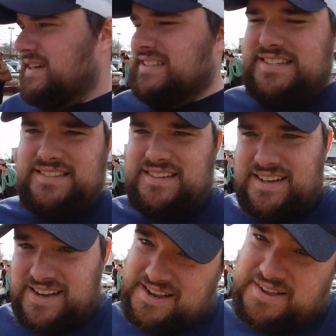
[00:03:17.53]
bus
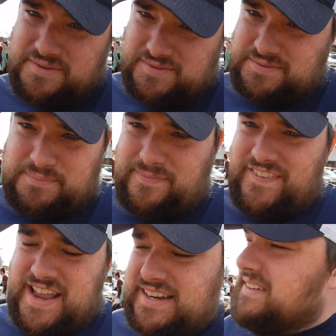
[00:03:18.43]

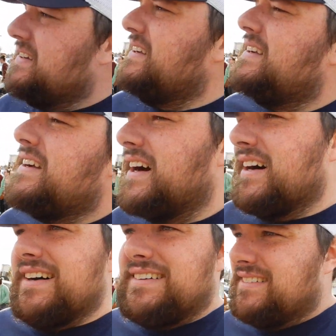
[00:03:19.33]
van.
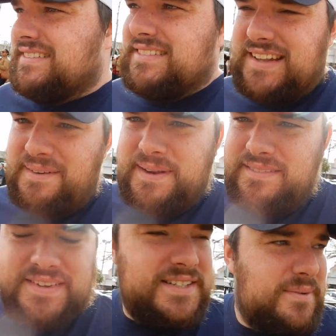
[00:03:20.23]
Uh, now we
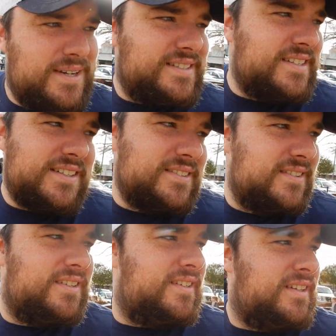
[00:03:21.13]
gotta find something else to do.
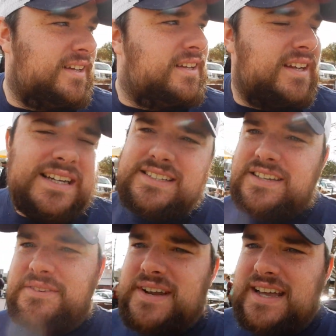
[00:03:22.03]
It's
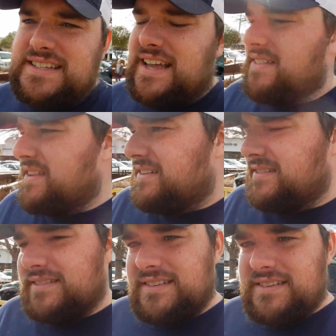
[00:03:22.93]
so nice out
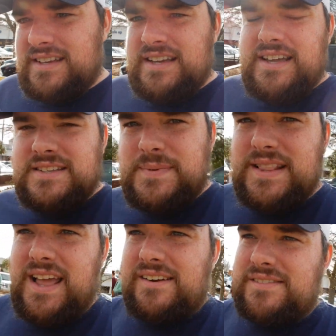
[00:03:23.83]
though. It's
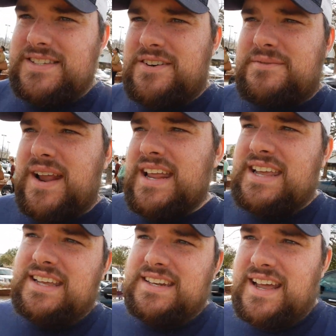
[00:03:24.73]
been like so
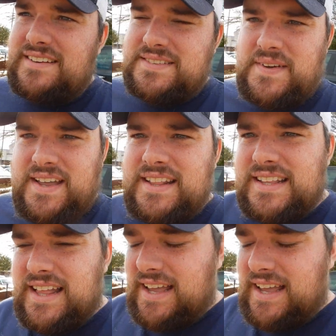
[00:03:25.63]
rainy and now it's finally